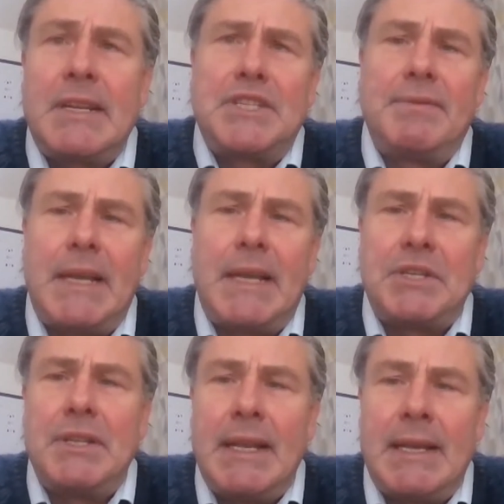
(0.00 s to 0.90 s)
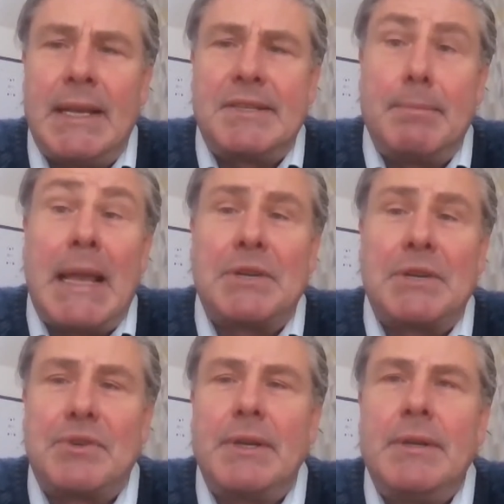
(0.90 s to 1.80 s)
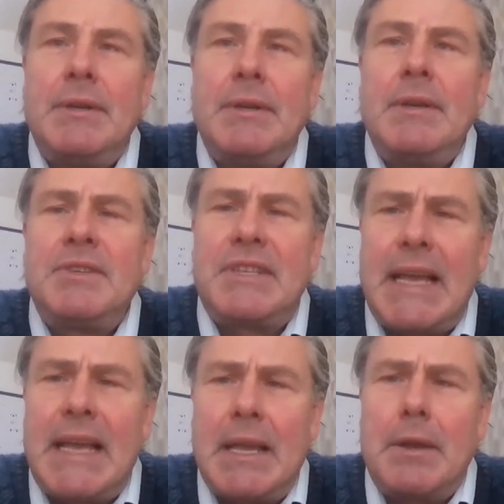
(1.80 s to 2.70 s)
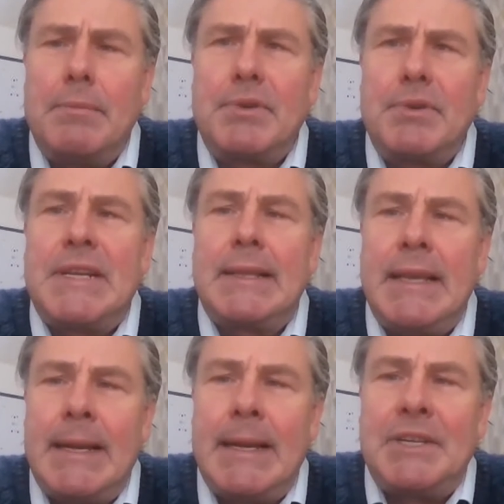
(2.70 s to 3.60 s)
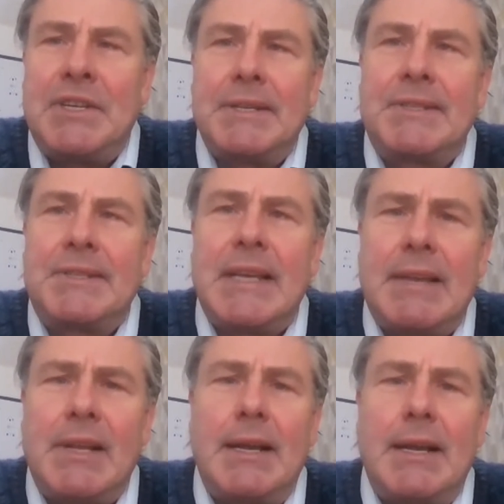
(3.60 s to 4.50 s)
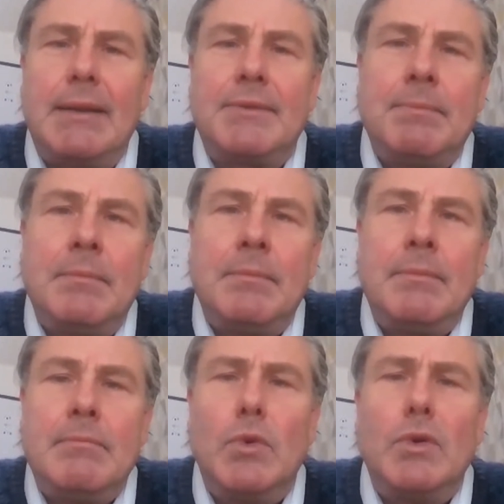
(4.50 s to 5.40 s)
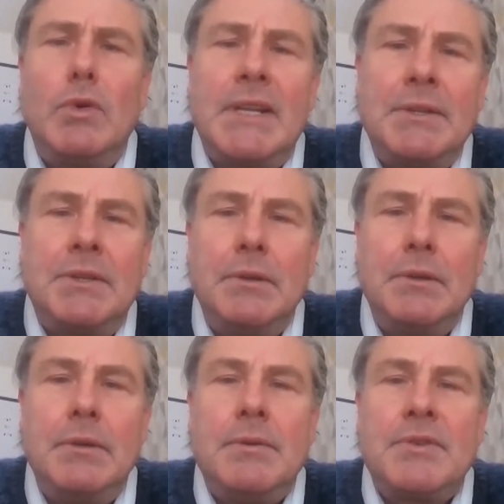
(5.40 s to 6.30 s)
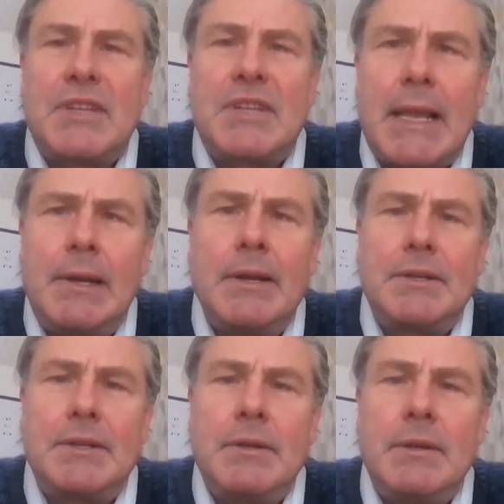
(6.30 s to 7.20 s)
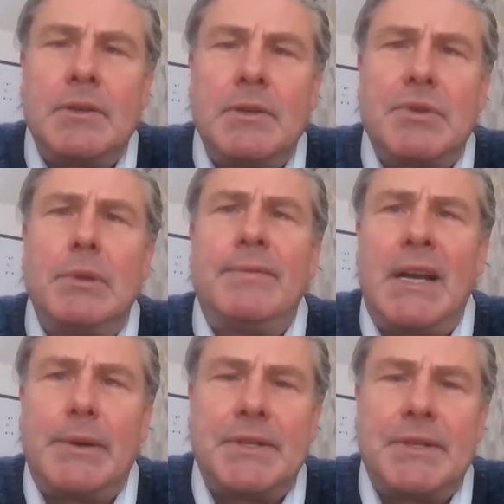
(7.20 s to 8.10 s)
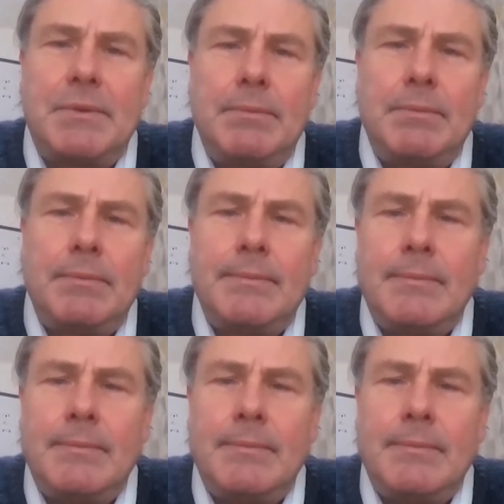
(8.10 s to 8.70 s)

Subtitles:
In such a fashion, then, has the mantra, stay home, protect the NHS, save lives, morphed into stay alert, control the virus.